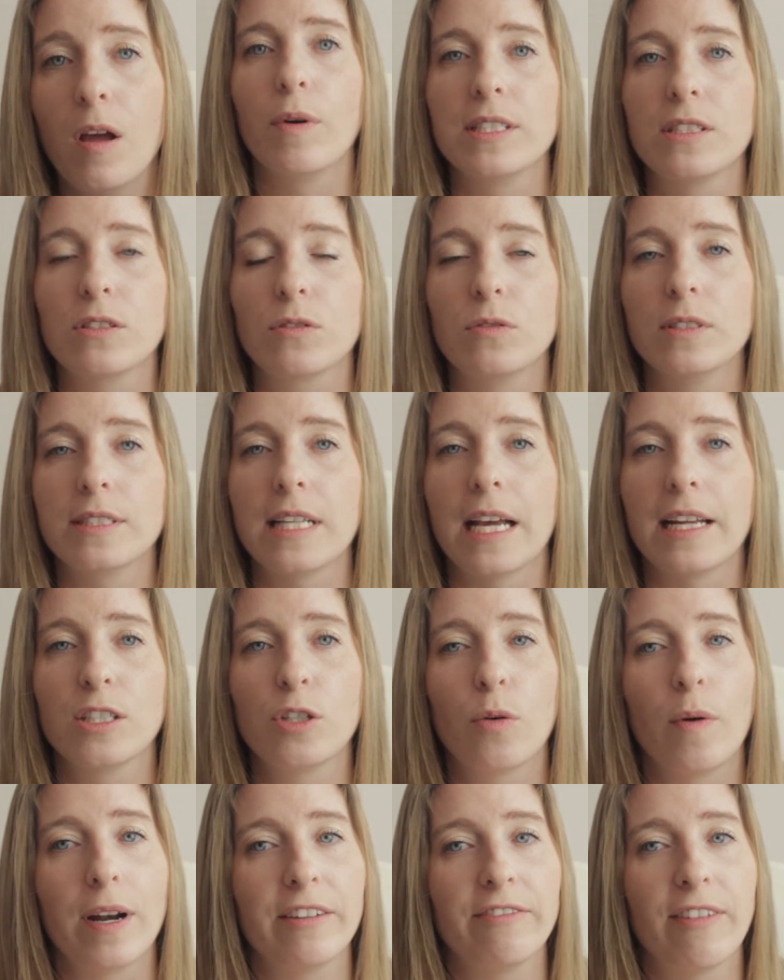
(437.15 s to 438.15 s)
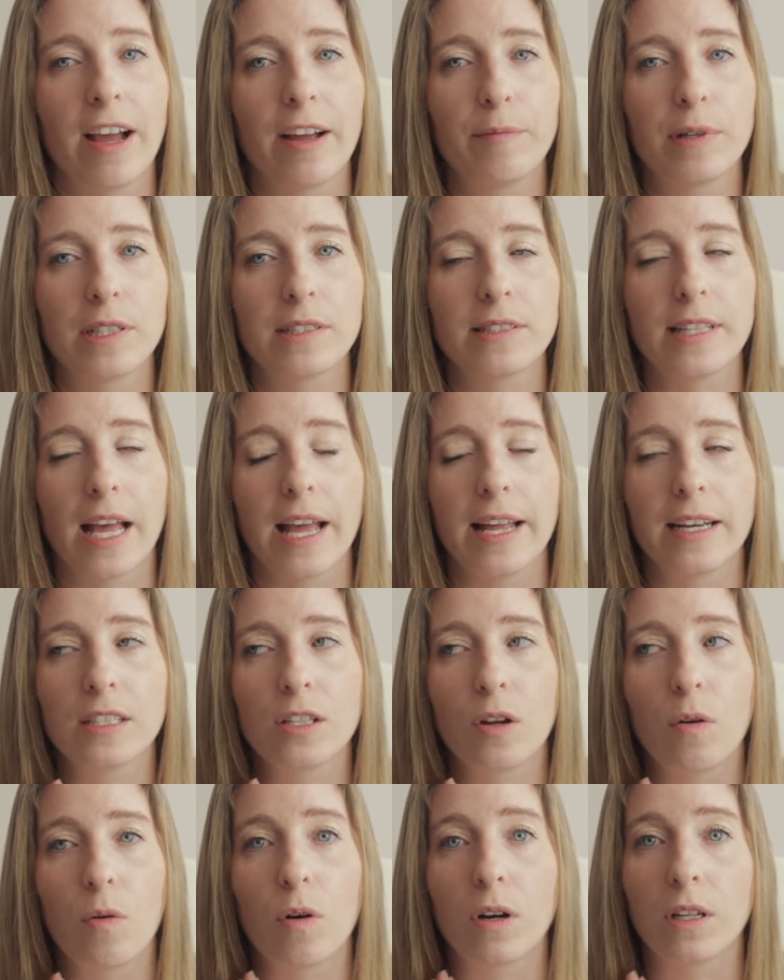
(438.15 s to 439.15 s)
When schools had
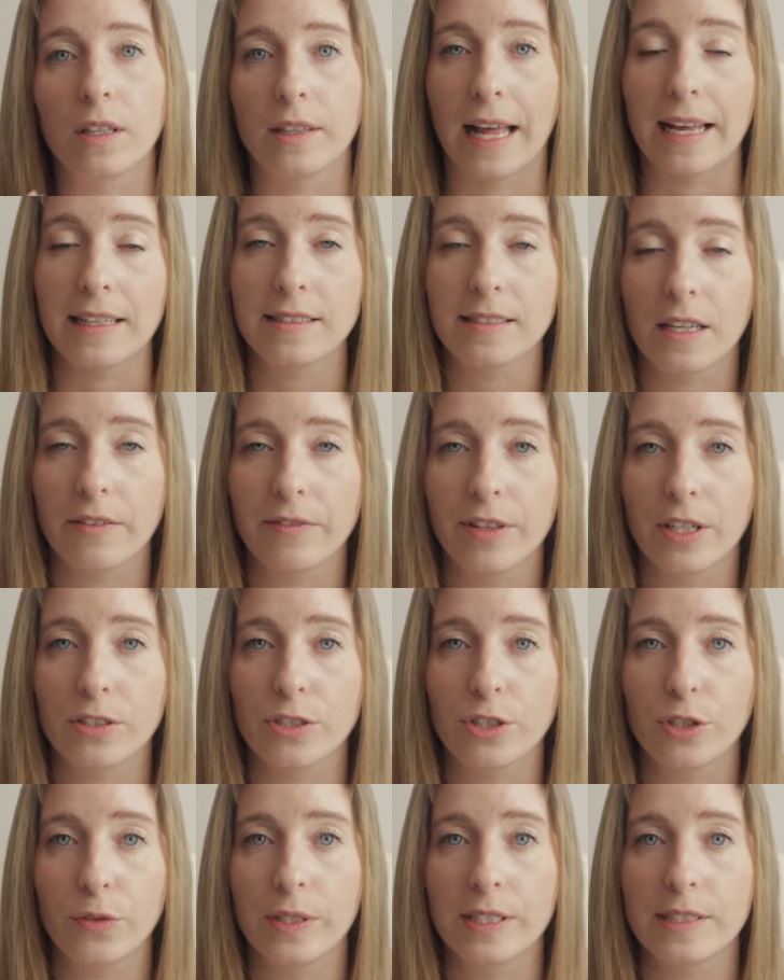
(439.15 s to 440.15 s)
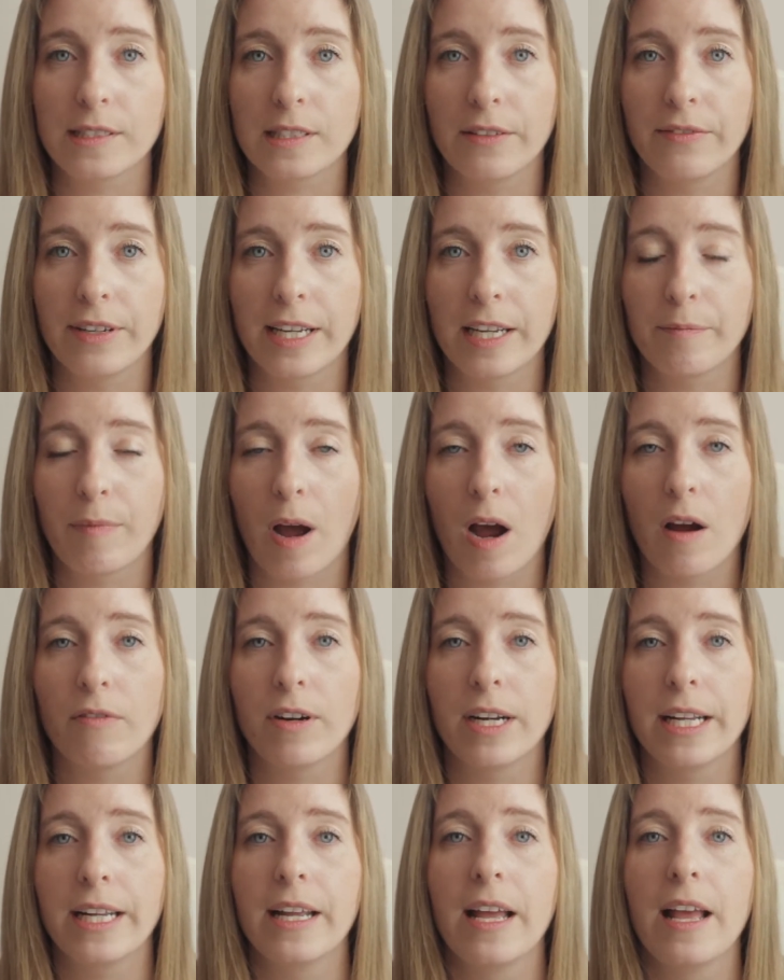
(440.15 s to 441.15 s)
25% or less of their students living in
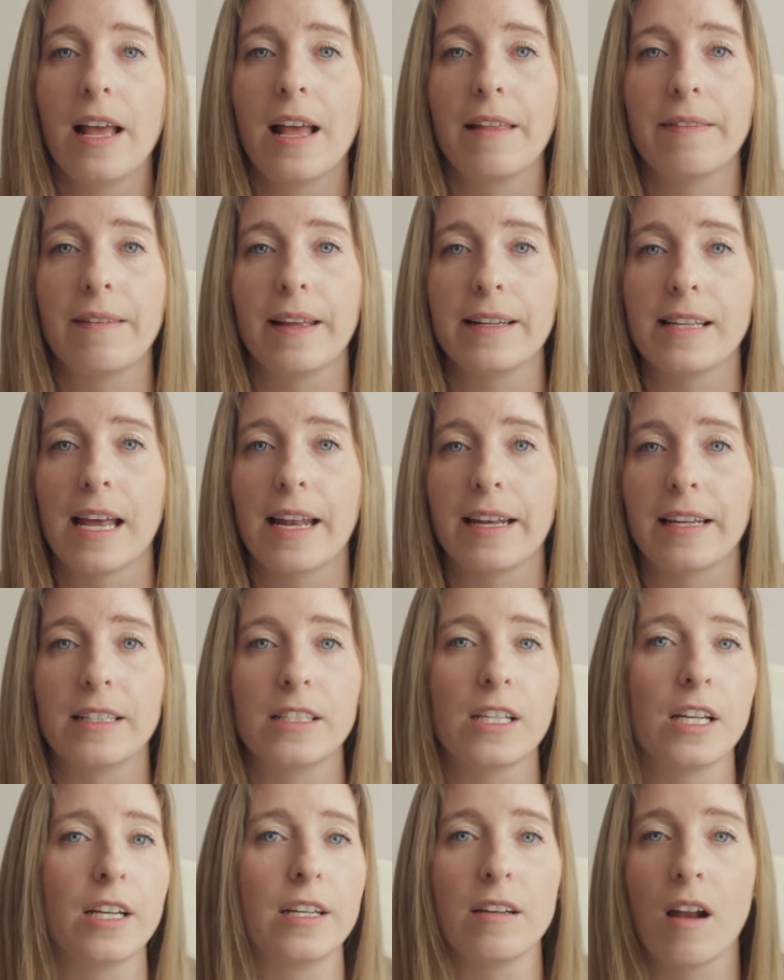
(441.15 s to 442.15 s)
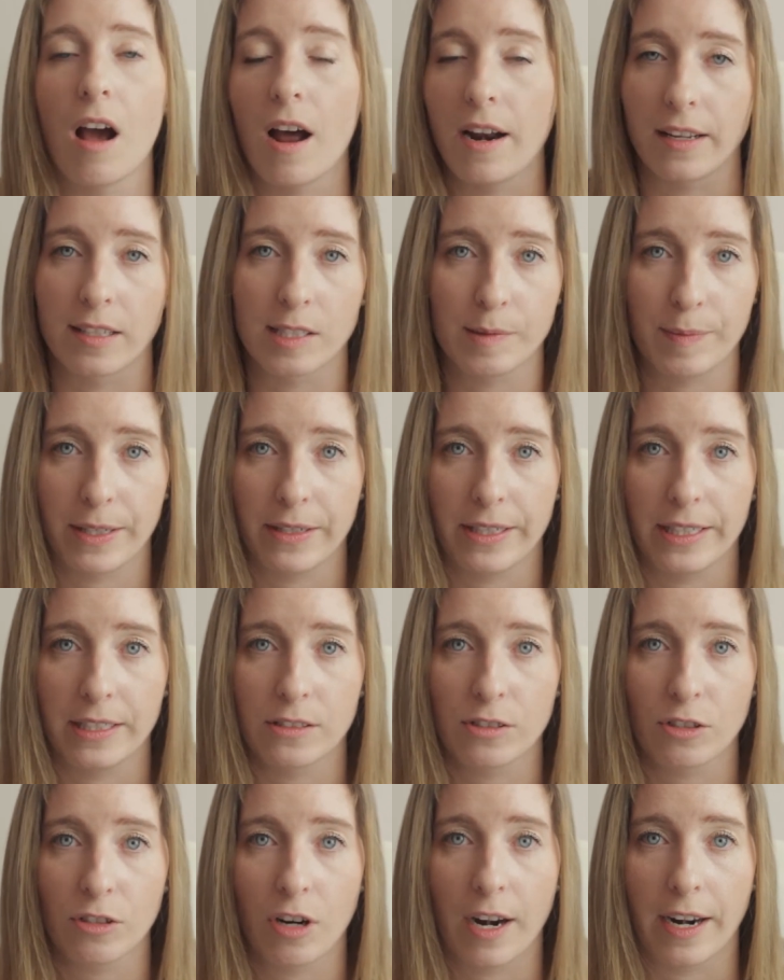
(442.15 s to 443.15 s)
poverty, they tended to not
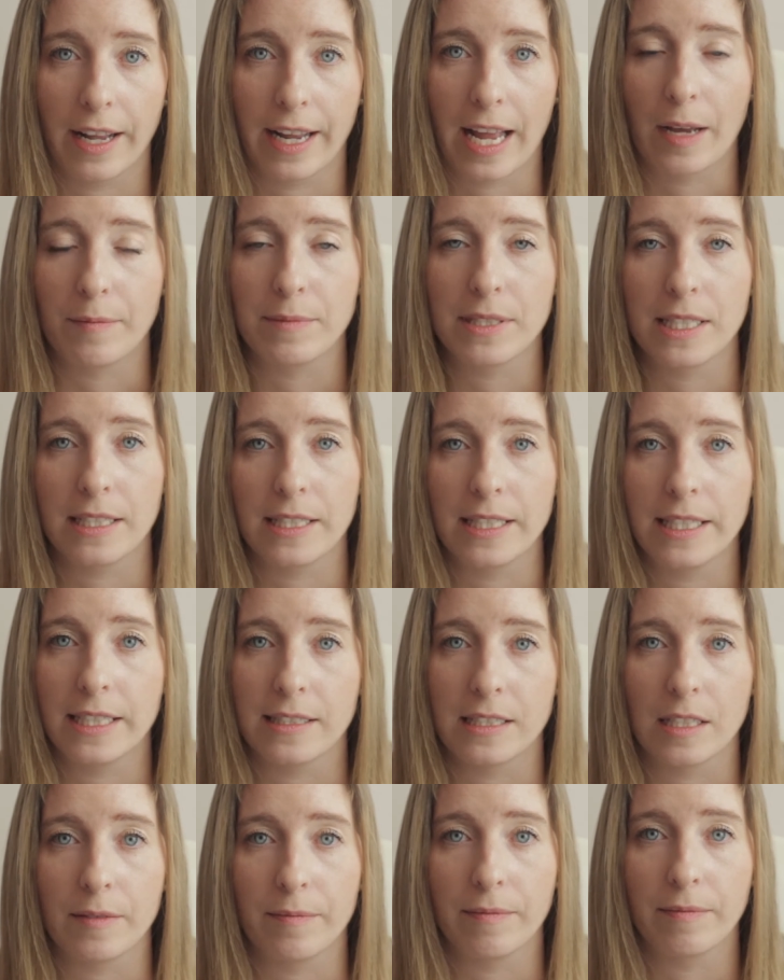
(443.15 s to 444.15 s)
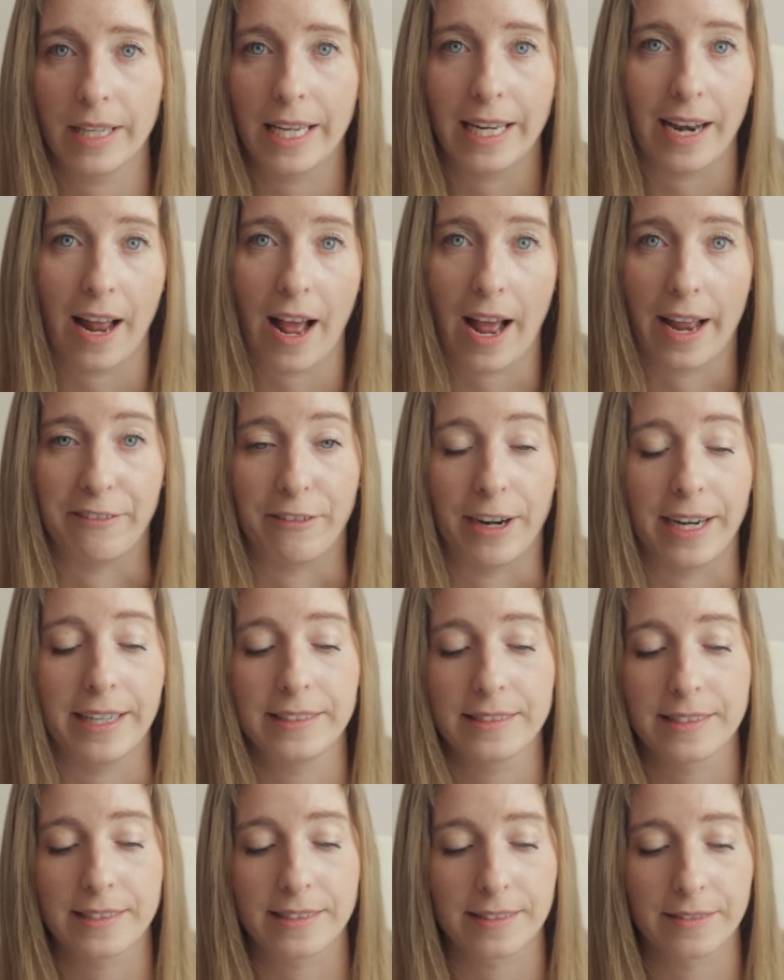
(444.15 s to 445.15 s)
experience chronic absenteeism in high
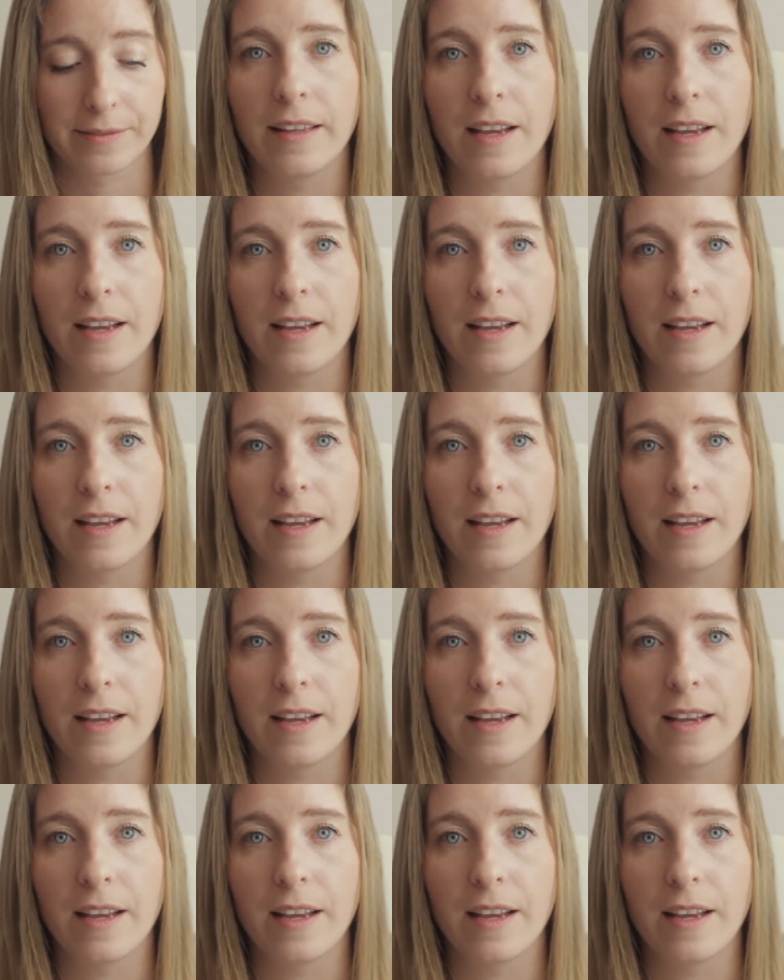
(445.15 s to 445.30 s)
rates.